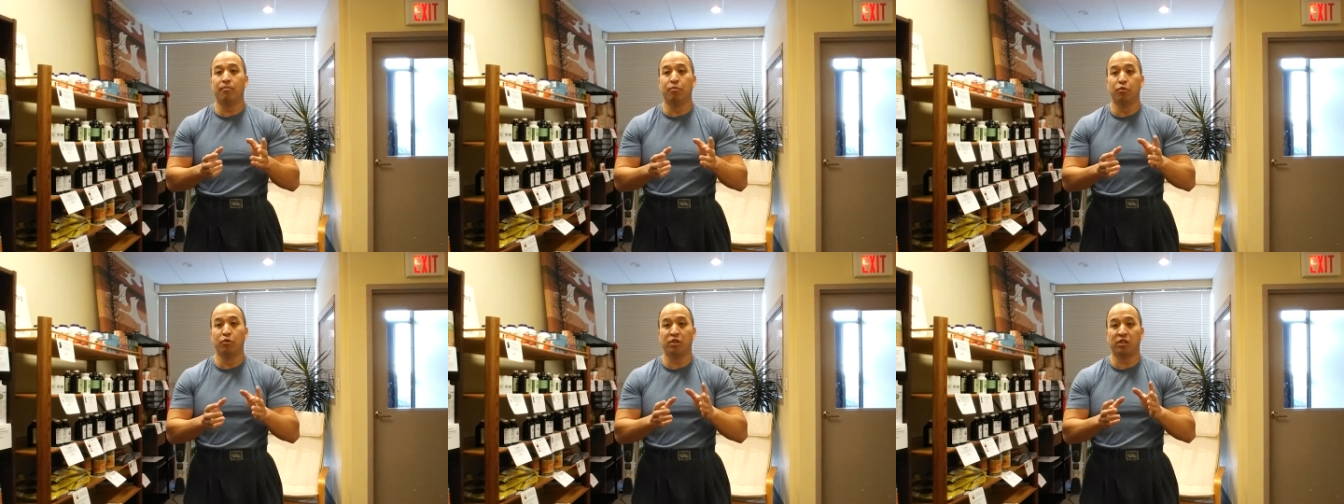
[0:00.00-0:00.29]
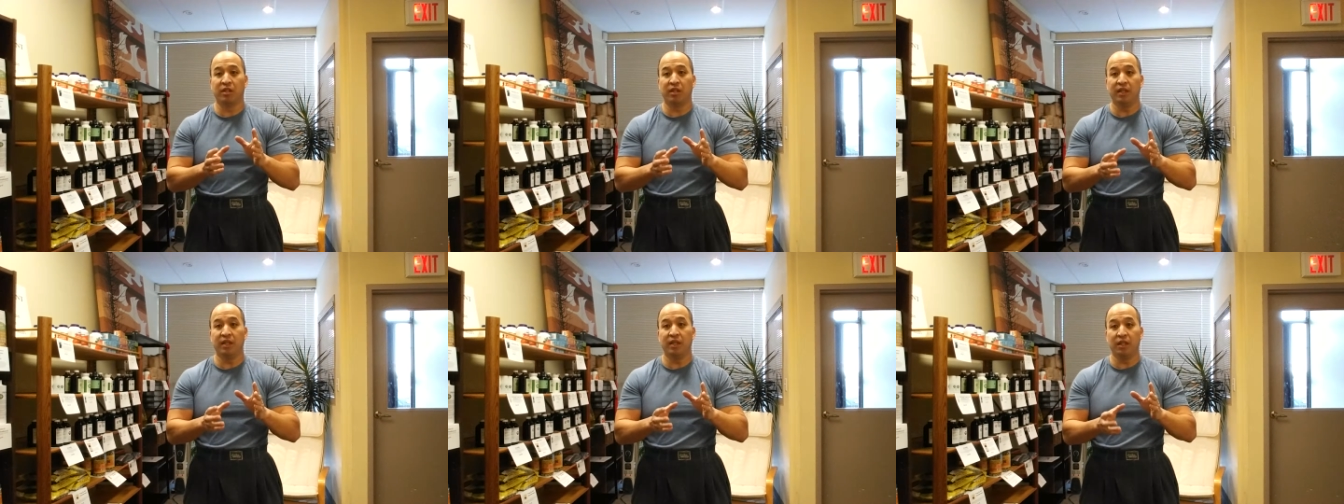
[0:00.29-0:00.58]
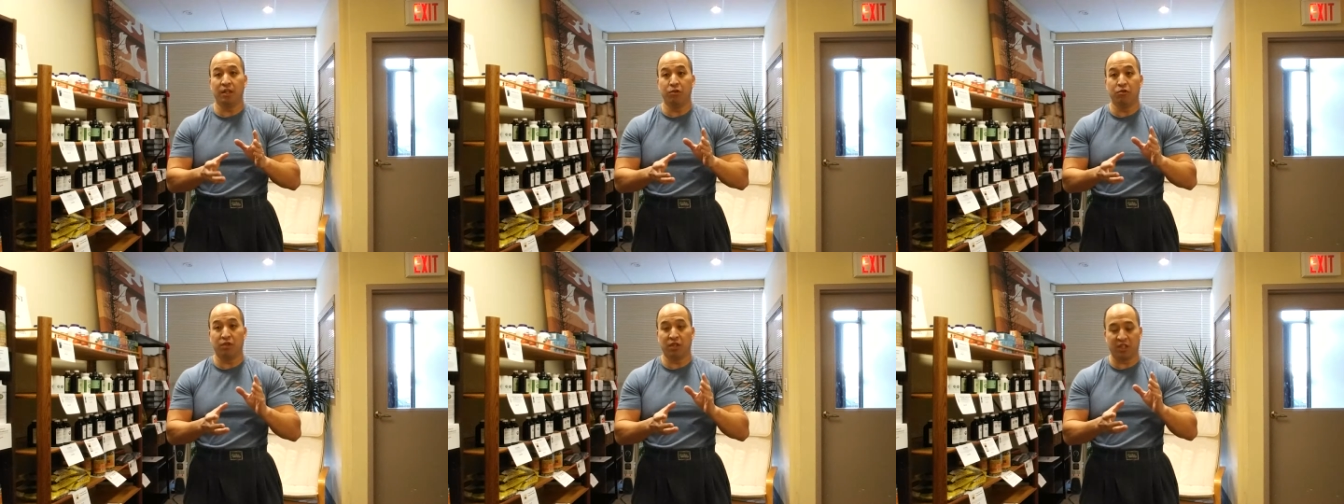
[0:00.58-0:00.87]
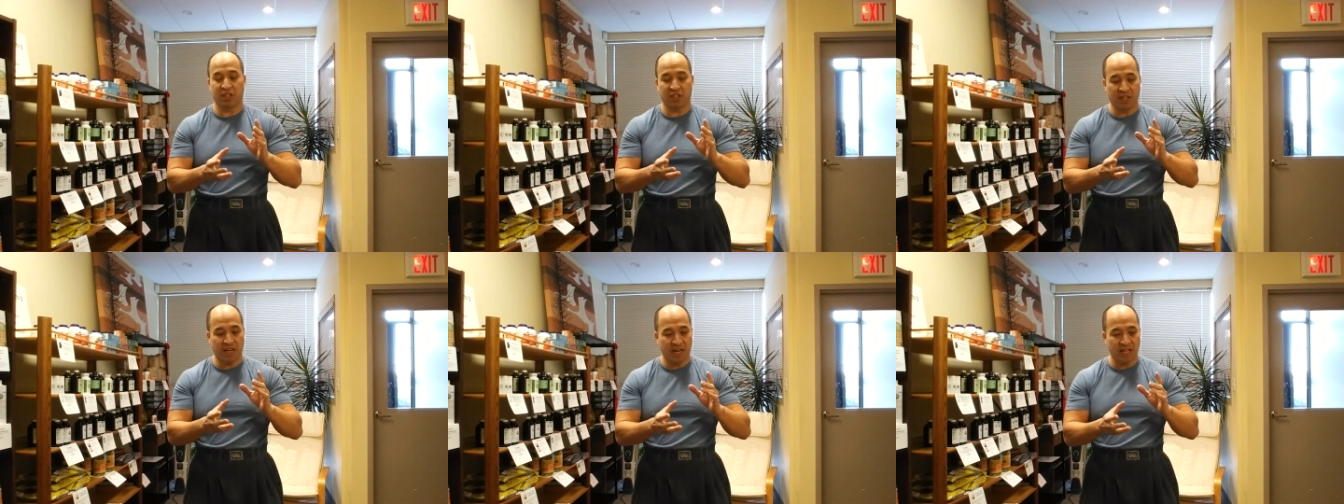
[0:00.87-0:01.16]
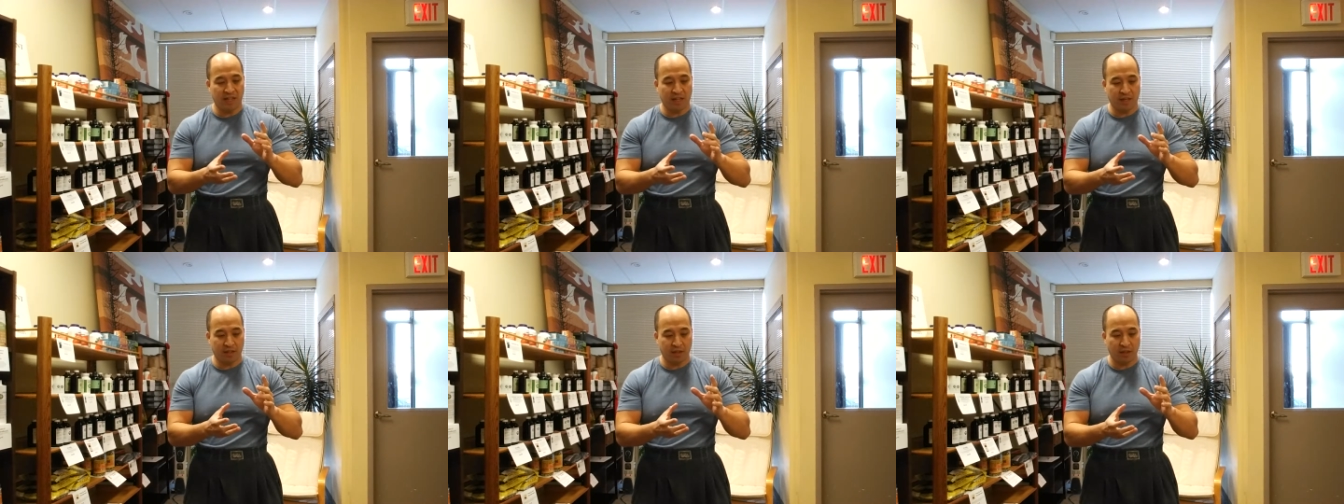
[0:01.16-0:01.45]
Bruce Lee used to say
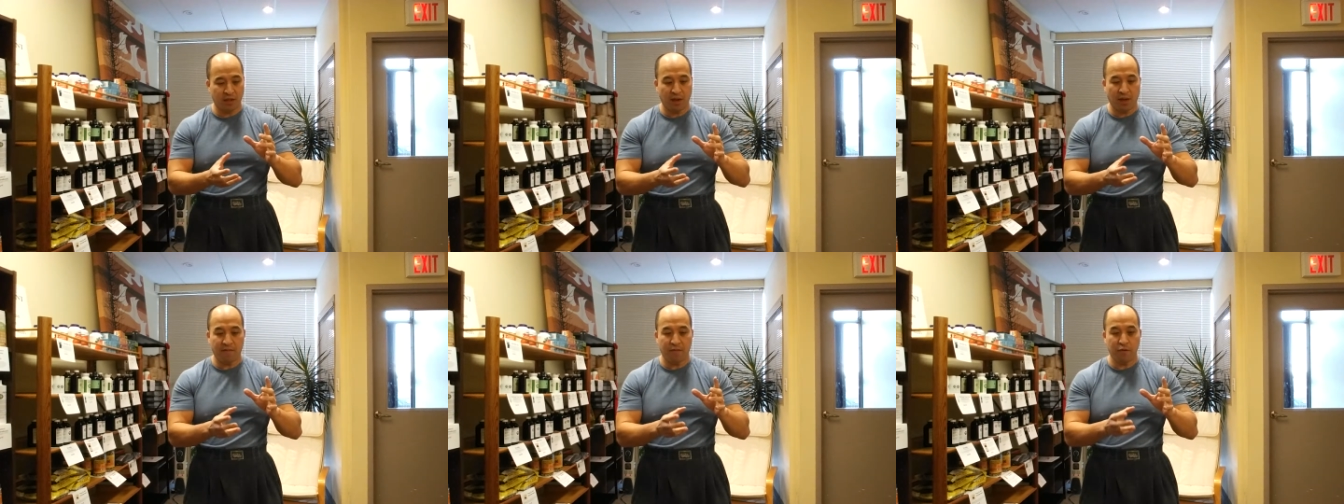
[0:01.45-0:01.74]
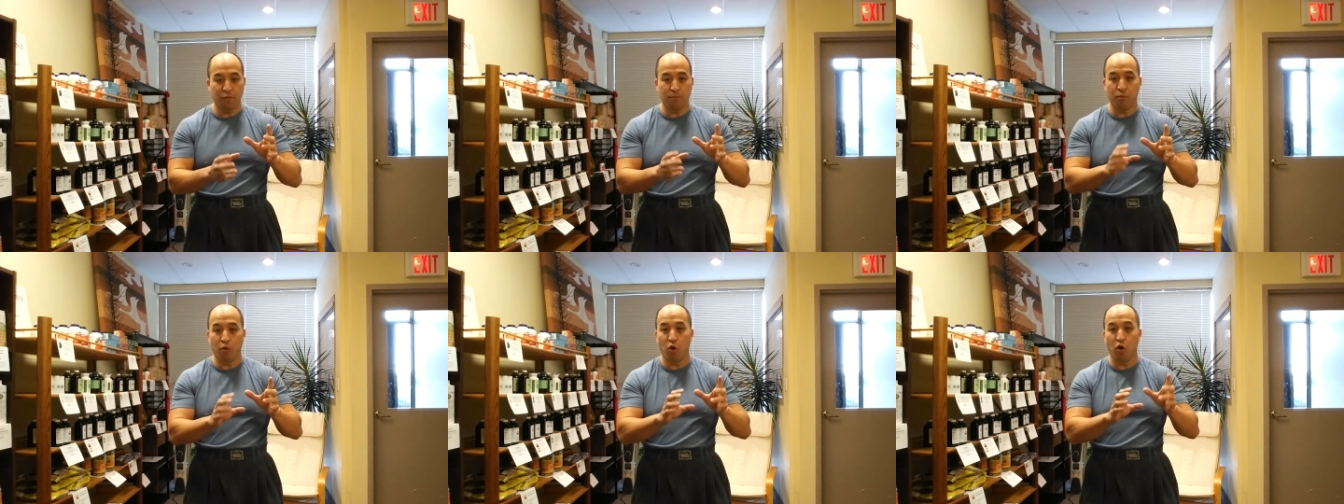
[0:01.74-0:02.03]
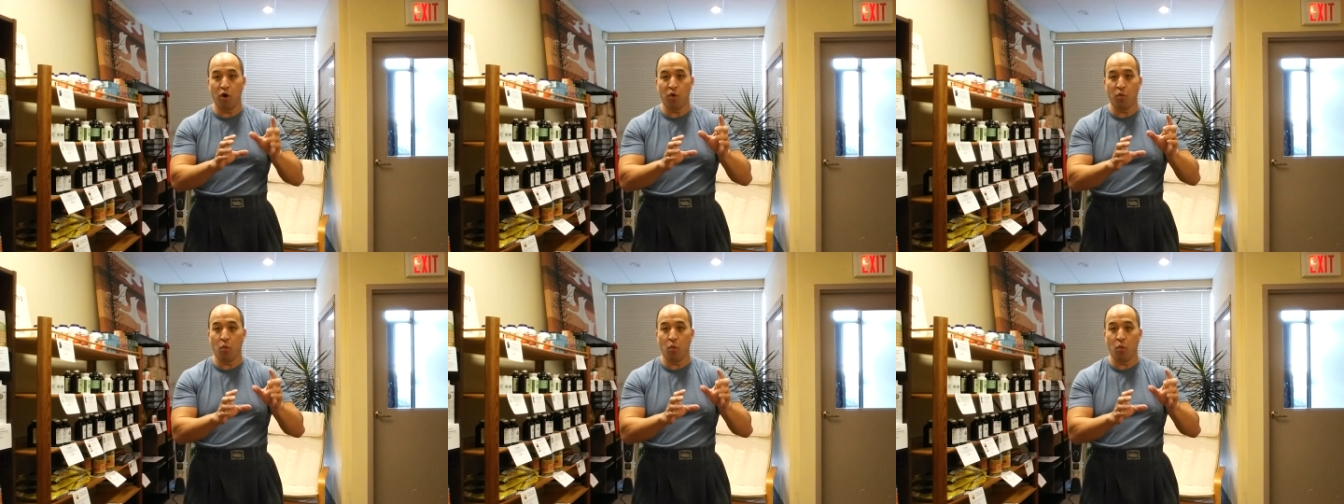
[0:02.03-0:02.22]
that uh, if you pour